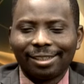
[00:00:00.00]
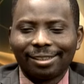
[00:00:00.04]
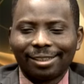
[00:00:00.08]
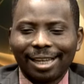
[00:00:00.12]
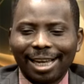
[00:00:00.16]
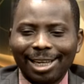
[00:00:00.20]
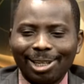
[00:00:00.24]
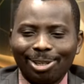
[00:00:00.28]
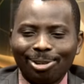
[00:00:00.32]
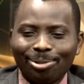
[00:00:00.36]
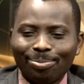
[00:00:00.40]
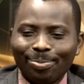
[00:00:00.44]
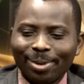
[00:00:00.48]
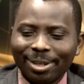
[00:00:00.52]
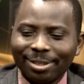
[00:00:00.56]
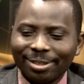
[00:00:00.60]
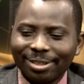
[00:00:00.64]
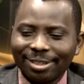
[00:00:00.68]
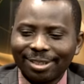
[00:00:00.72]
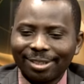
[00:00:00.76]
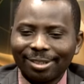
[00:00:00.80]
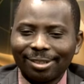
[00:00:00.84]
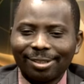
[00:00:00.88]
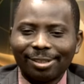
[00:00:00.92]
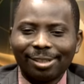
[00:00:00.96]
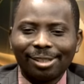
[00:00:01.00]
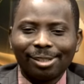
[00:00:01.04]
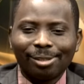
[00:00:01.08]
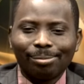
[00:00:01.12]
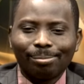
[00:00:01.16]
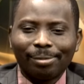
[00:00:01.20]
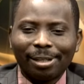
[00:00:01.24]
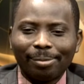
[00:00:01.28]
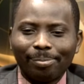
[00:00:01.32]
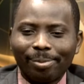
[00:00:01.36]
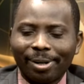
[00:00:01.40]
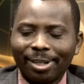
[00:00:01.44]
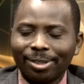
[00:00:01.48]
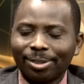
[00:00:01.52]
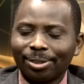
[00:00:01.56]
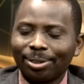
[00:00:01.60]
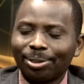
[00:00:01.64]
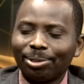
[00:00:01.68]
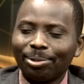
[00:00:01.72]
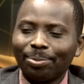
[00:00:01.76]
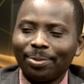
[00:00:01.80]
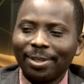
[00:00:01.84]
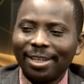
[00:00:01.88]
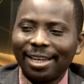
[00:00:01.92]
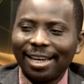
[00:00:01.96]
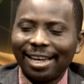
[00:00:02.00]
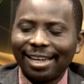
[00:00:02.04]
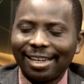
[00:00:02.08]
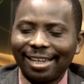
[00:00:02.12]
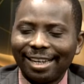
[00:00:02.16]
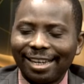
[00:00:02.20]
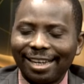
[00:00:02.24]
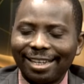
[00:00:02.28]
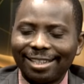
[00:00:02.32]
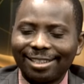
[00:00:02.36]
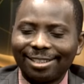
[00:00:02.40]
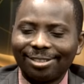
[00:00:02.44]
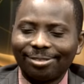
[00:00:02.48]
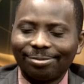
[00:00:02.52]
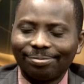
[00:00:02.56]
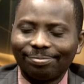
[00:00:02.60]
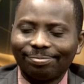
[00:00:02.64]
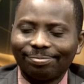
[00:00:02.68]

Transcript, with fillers: Thank you, Mary. My pleasure to be here again.